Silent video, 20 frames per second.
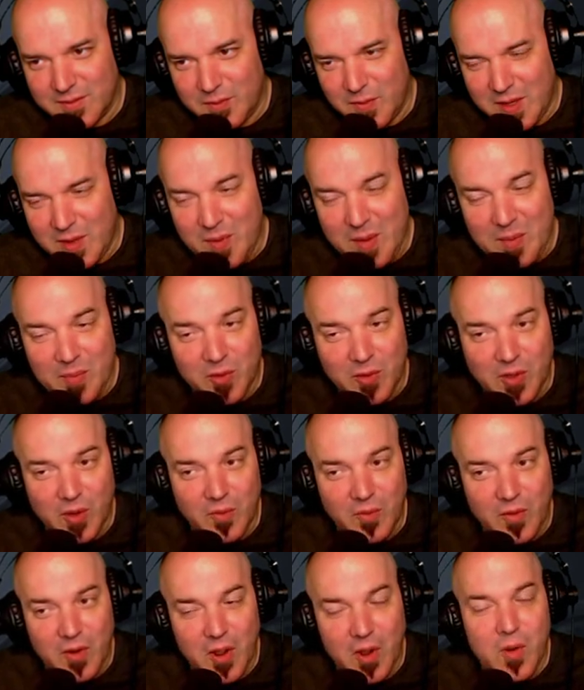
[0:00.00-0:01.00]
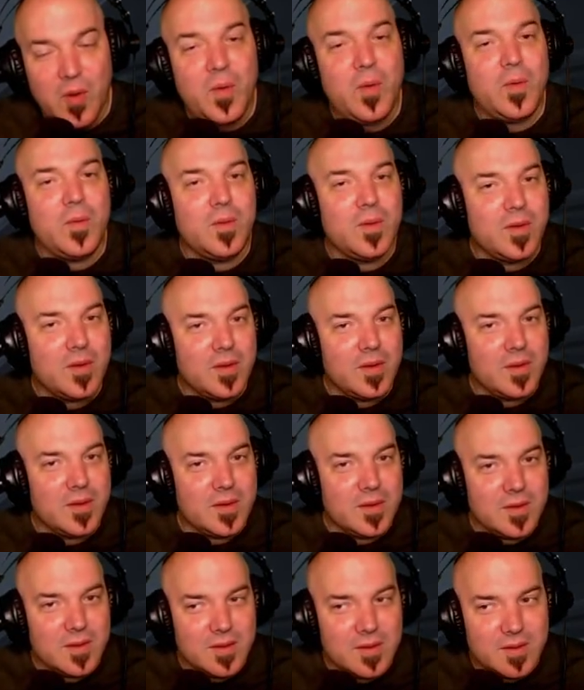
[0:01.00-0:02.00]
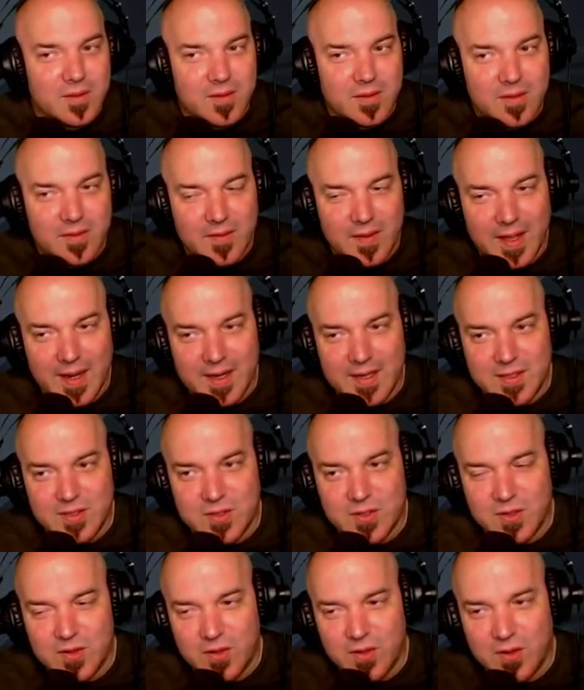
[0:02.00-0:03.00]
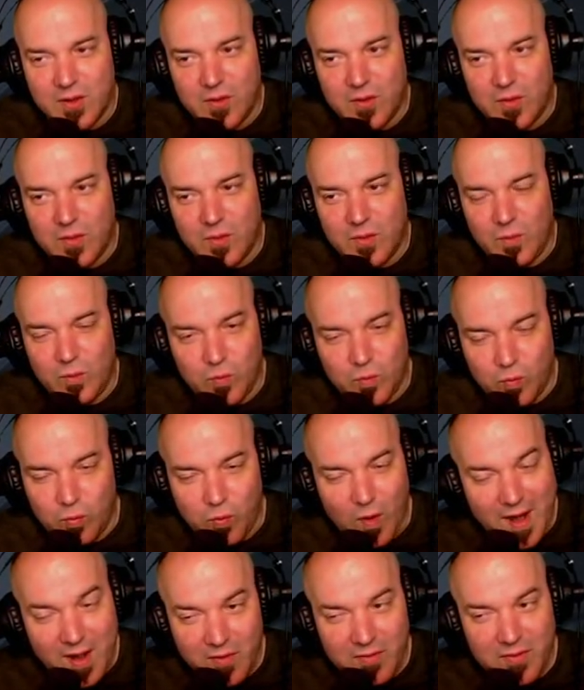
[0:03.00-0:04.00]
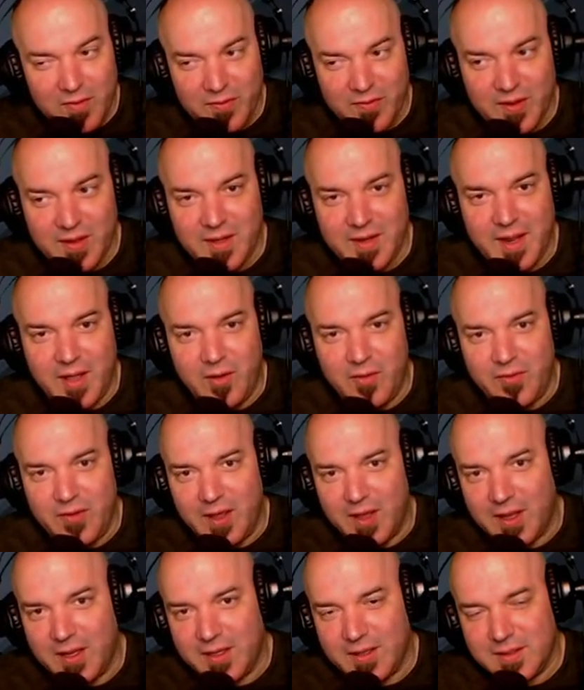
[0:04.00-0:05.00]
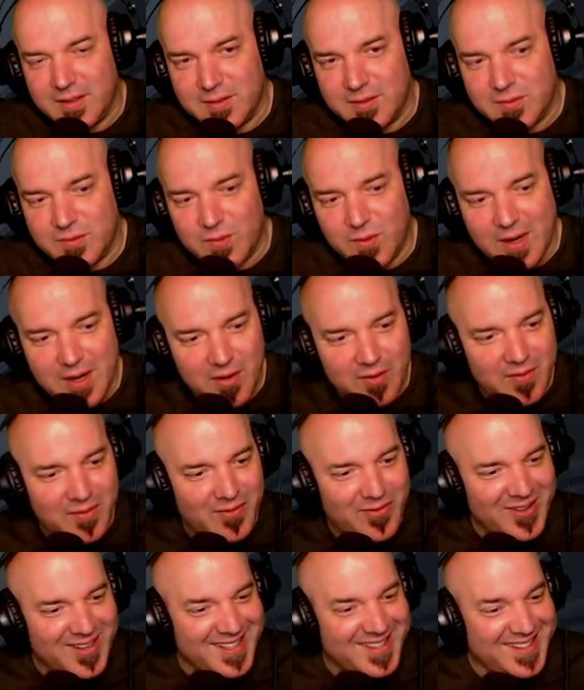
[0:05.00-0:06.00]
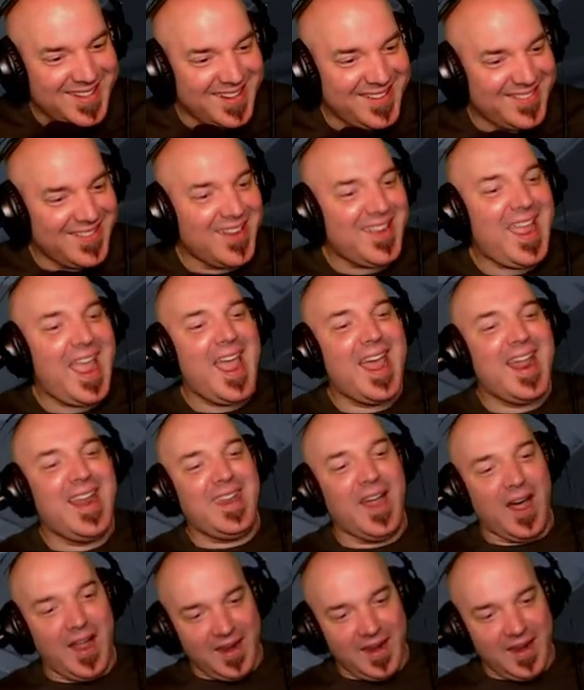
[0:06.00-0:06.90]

many people don't know that it's right over Philadelphia. Right over Phil. Saying